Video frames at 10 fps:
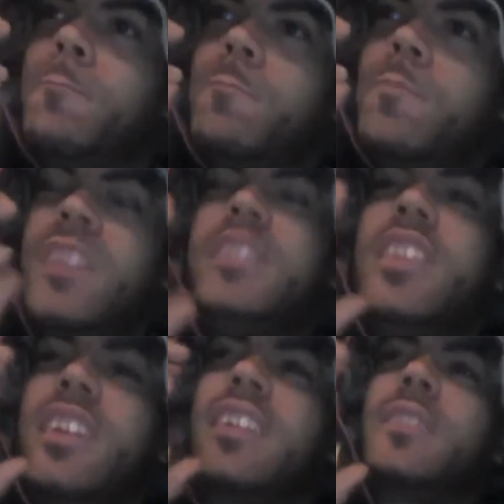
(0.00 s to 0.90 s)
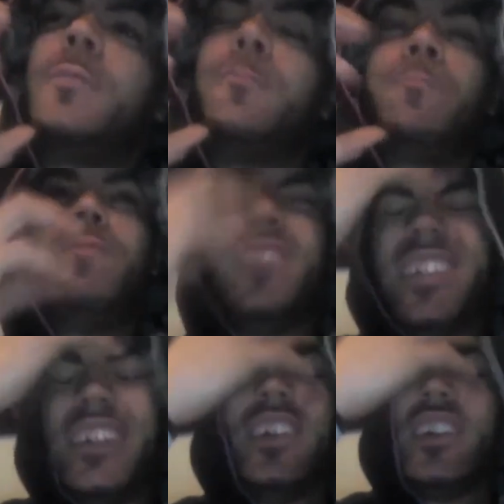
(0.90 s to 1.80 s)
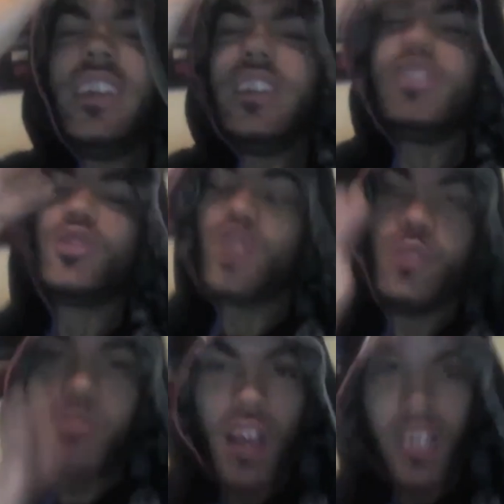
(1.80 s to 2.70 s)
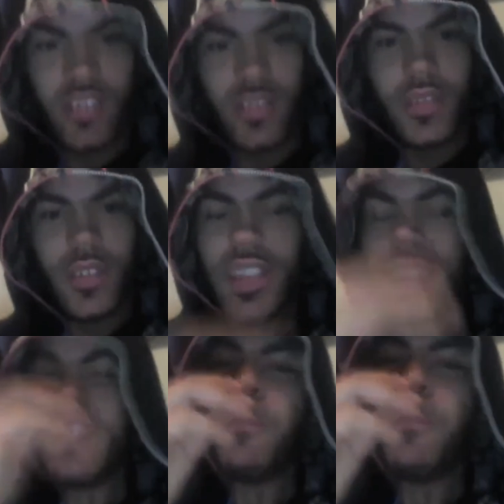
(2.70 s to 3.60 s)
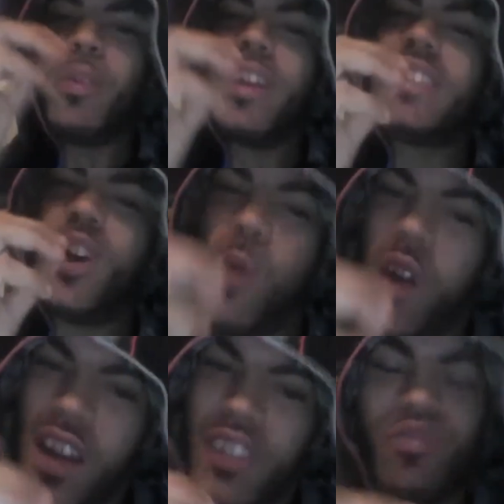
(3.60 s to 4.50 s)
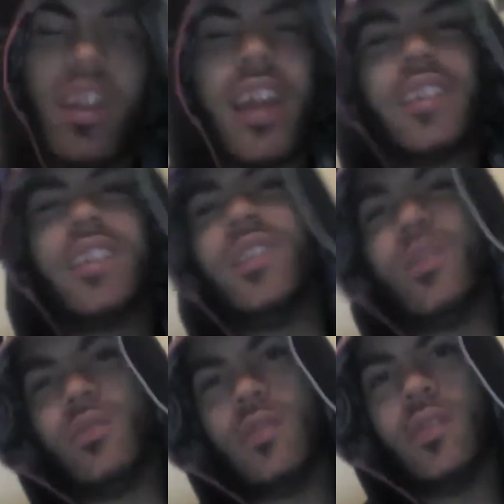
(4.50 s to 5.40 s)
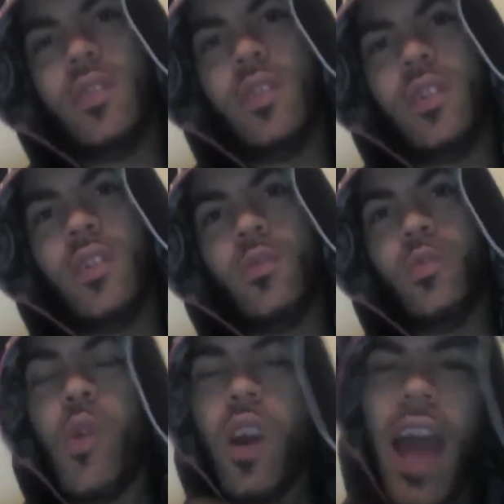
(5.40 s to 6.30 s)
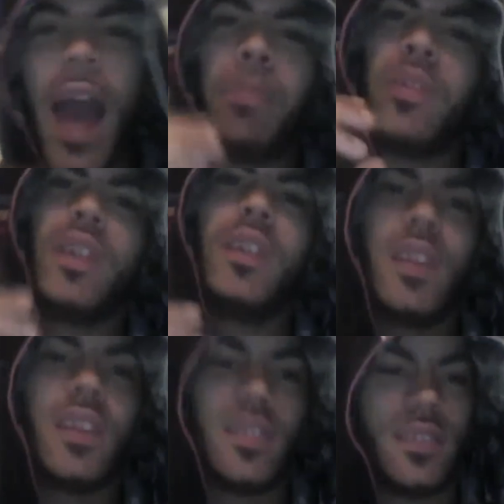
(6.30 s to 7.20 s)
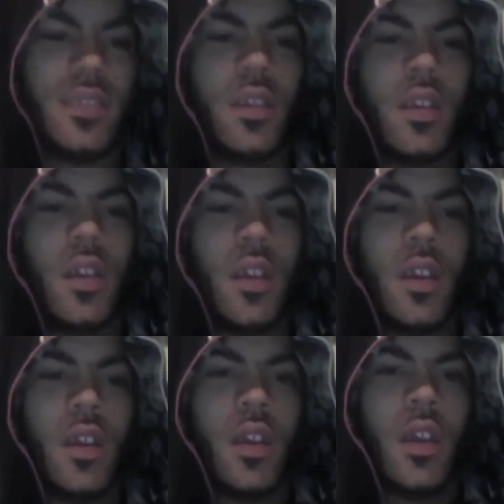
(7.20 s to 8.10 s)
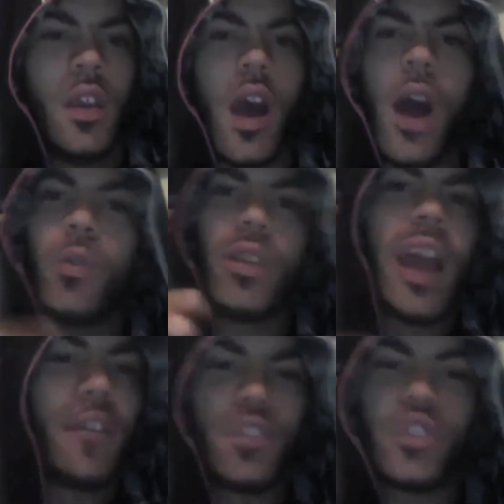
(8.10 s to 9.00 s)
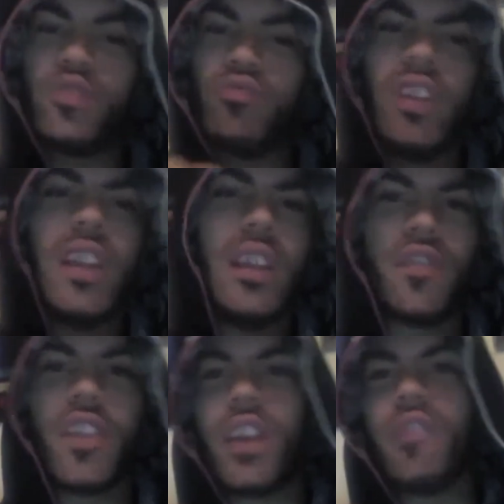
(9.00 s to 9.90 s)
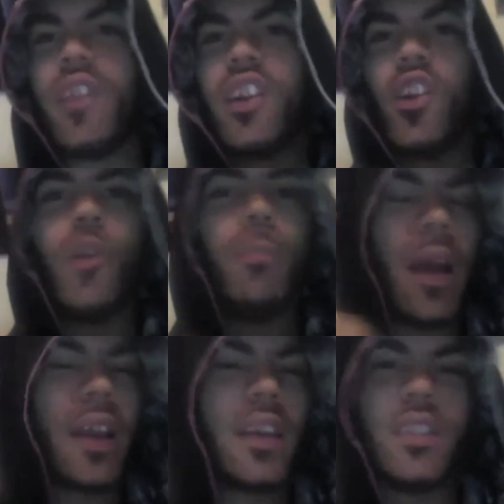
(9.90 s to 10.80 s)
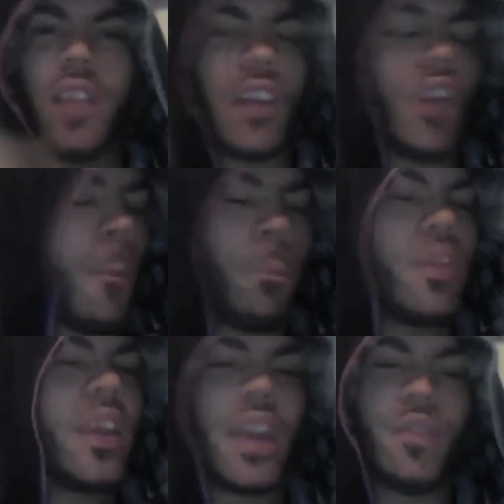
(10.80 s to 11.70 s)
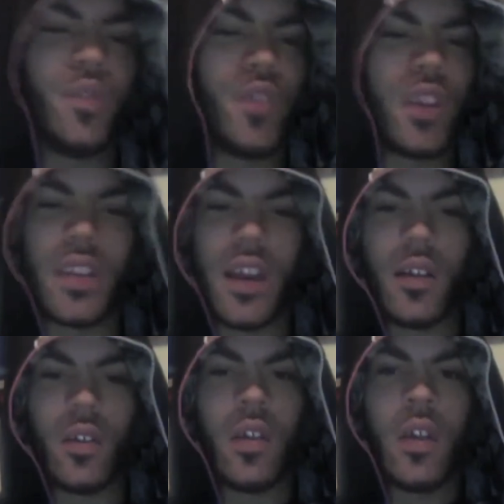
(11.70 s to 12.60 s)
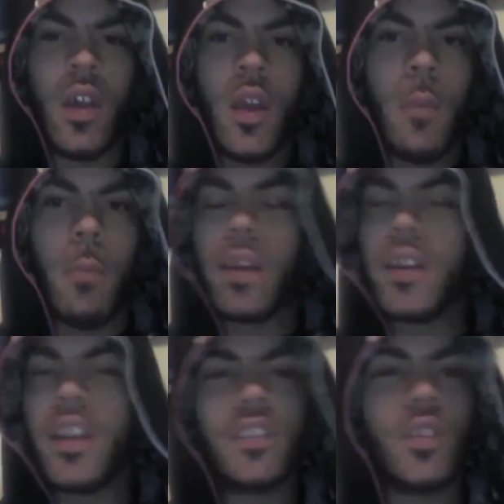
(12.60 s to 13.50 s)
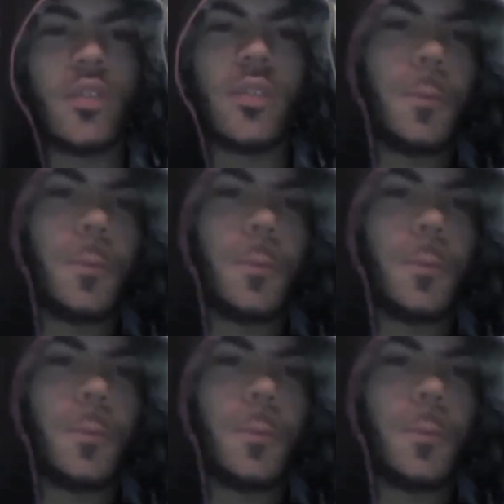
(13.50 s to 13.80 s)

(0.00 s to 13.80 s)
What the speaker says: this is a, it's just too much to even put into words right now. What happened in this? I'm gonna have to just really think of it and go back in and break everything down. But this is,